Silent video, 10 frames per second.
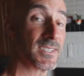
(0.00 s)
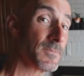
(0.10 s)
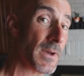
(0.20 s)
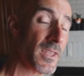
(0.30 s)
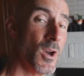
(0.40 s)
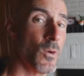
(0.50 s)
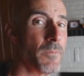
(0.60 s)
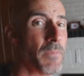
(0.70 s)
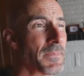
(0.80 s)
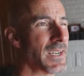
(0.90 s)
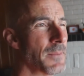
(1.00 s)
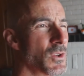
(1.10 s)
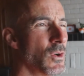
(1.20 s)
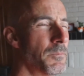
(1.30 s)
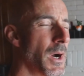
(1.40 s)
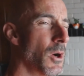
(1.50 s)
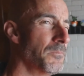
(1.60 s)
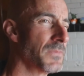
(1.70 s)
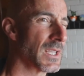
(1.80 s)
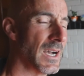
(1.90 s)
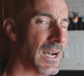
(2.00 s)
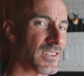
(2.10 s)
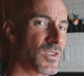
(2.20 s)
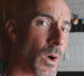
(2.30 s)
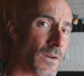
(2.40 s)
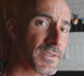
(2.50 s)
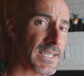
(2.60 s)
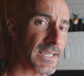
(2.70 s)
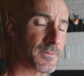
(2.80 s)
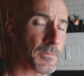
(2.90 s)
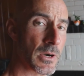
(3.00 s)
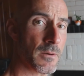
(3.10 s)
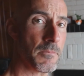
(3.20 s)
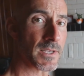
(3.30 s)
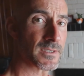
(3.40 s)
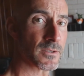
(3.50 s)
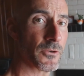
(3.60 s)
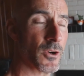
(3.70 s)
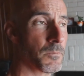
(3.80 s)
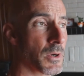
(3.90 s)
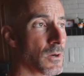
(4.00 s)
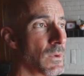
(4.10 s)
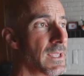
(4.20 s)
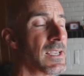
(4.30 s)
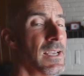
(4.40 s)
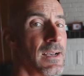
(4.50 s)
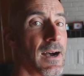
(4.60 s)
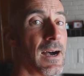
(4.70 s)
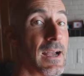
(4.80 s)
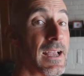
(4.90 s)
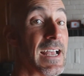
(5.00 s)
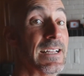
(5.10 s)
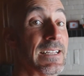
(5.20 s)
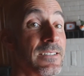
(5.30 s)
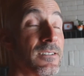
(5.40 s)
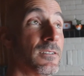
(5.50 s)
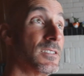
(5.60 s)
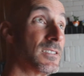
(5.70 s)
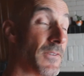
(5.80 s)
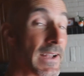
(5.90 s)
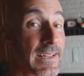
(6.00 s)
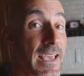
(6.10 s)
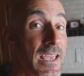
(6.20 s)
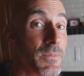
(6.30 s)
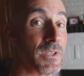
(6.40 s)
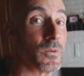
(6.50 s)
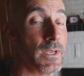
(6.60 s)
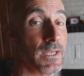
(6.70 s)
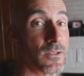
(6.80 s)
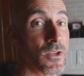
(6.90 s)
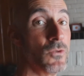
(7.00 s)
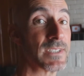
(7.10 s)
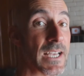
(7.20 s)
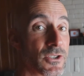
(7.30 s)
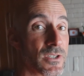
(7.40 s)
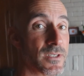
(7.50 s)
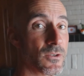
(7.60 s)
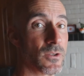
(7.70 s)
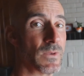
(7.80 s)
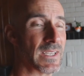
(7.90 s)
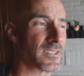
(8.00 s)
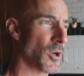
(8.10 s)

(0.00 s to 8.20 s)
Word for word: This month, we bumped it up to about 12 sets per muscle group per week, and dividing that in between 2 sessions throughout the week.